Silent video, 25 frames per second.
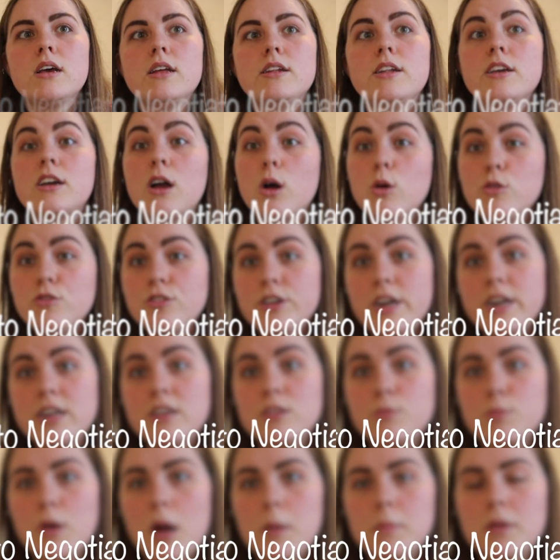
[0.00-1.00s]
Negotiating
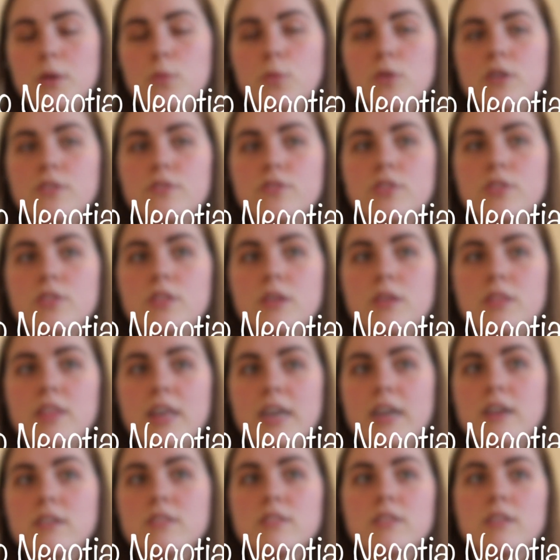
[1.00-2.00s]
is probably one of the
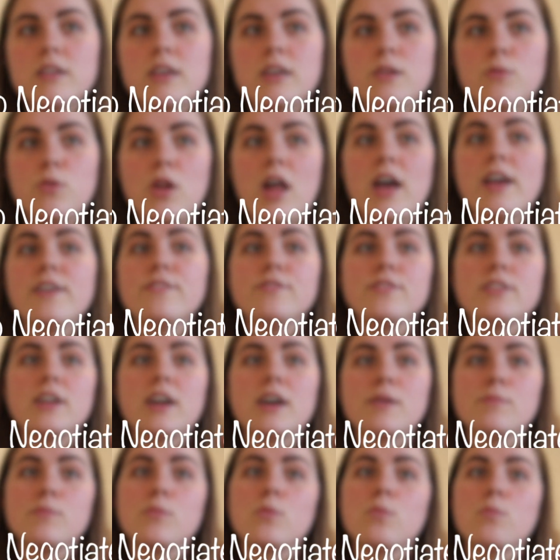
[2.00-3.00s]
things in life that
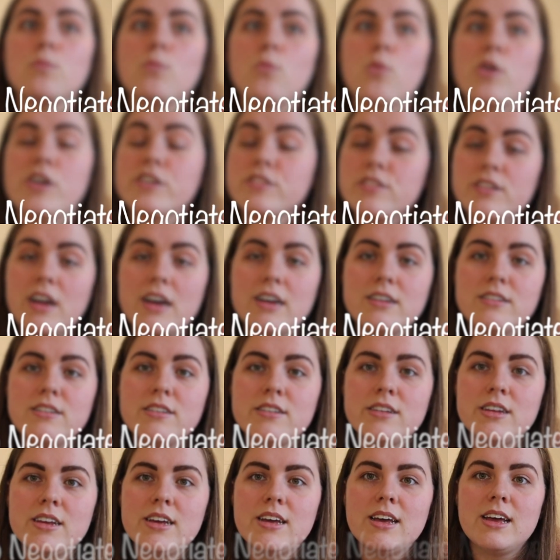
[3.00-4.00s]
I'm worst at.